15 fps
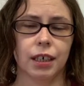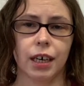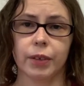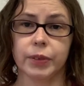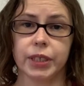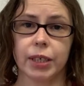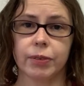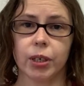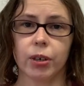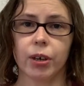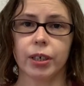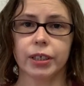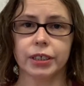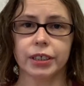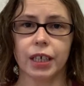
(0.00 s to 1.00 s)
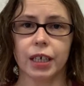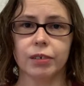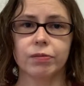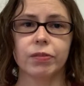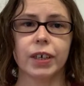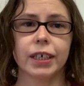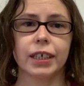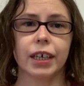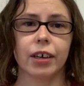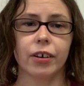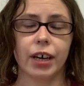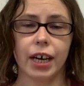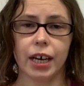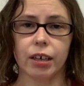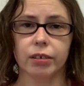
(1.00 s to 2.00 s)
I was having a hard time finding out
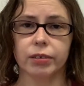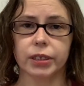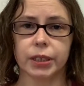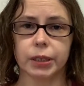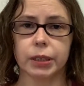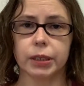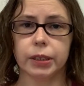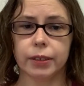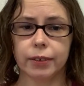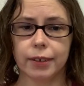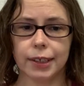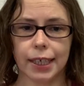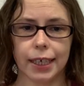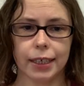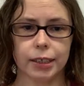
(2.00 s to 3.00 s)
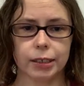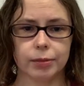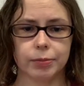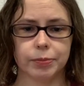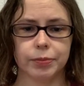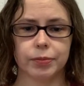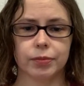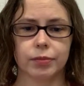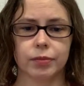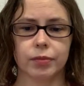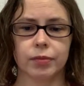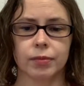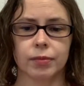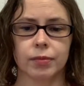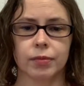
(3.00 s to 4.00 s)
how to do that.
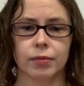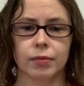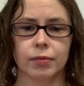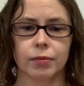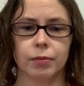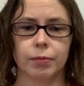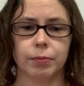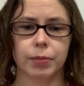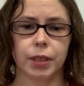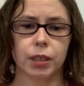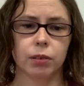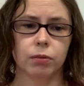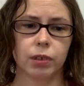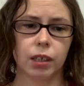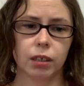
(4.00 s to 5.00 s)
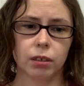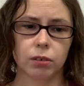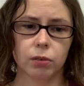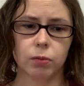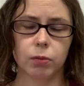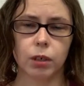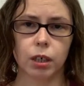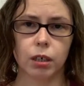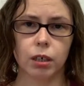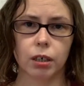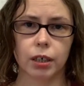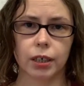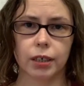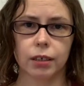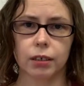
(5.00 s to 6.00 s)
But with a little
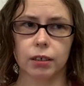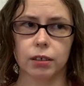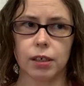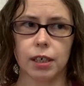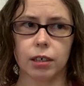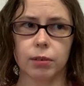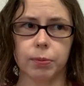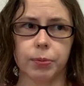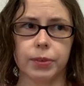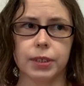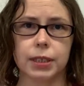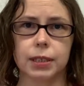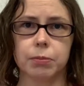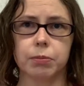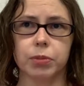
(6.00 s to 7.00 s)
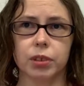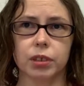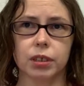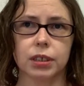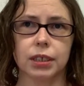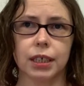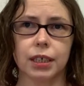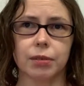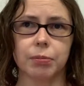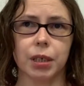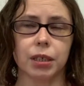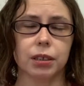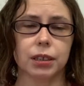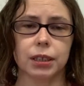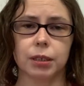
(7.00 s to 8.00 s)
work and a little help with some books like
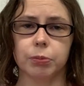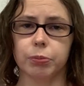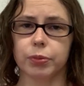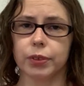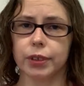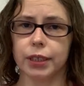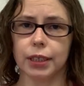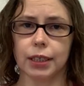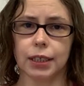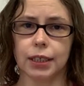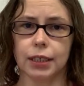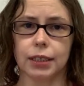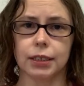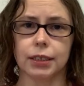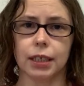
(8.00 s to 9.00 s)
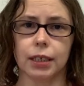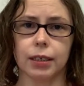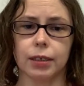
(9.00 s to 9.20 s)
Melody Breely's